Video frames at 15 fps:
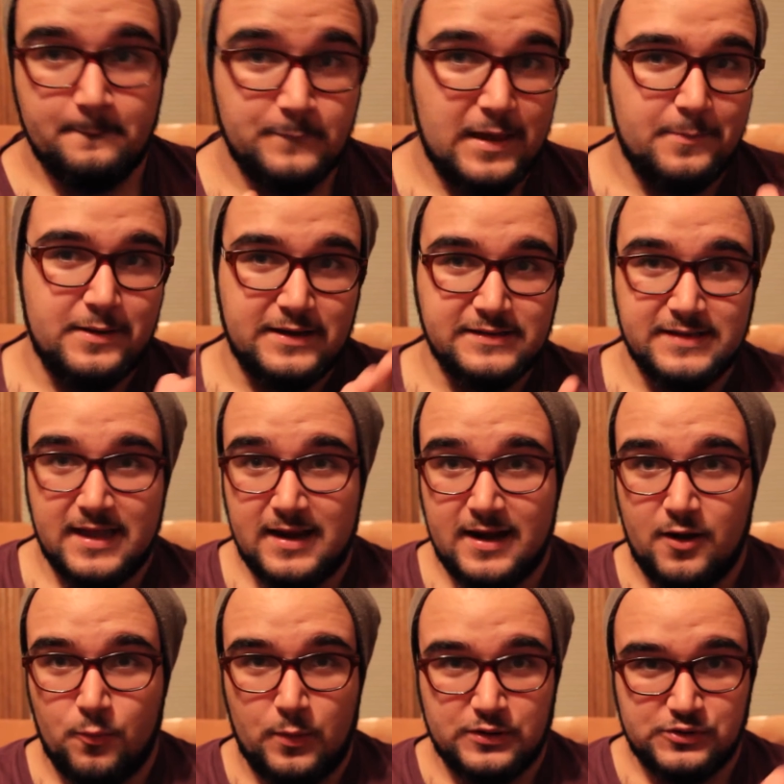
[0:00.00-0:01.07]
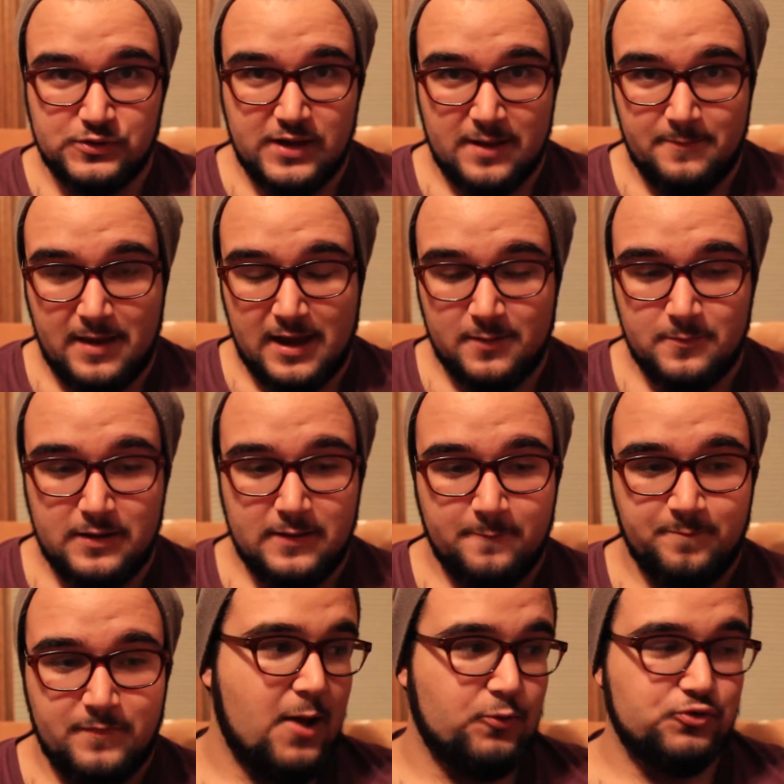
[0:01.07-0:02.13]
That being said, I don't want you getting mad at me.
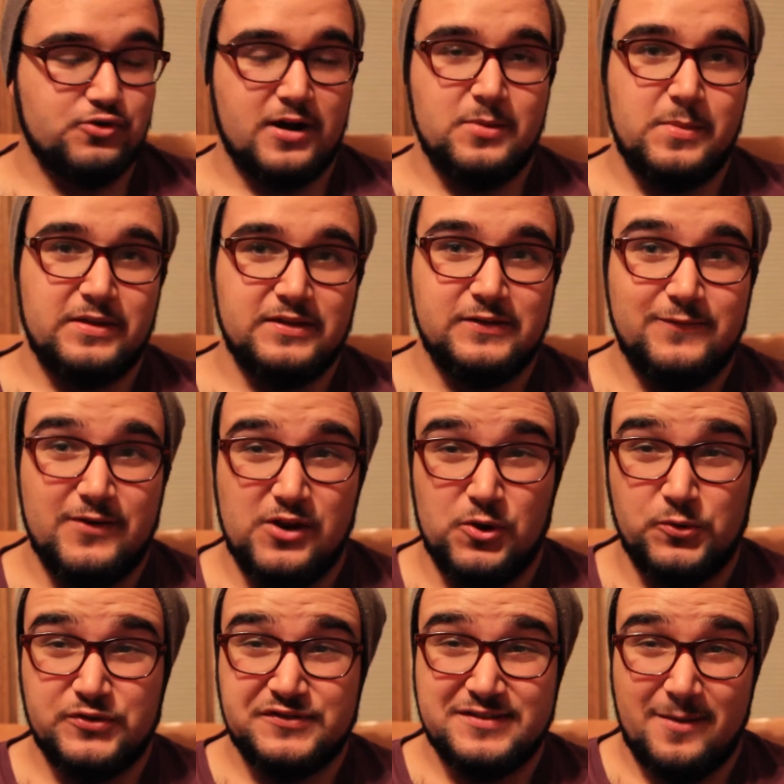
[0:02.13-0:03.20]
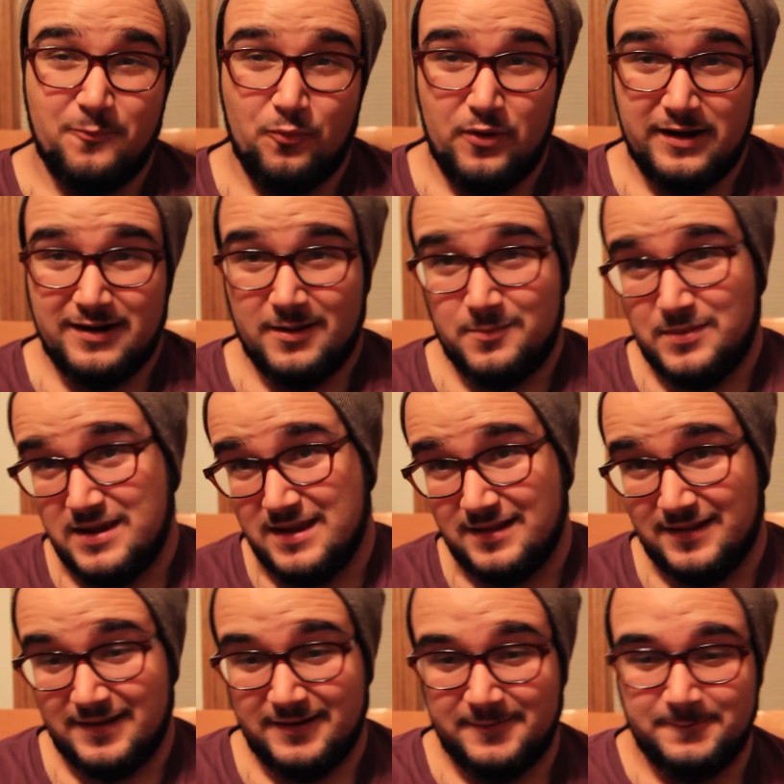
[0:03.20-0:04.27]
I will try to make this video somewhat
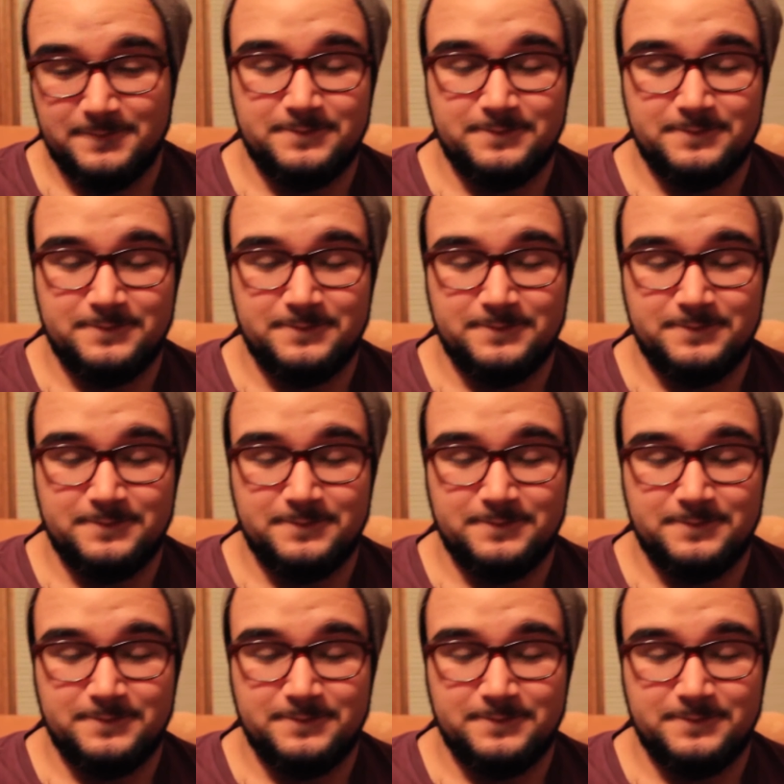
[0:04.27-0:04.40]
appealing.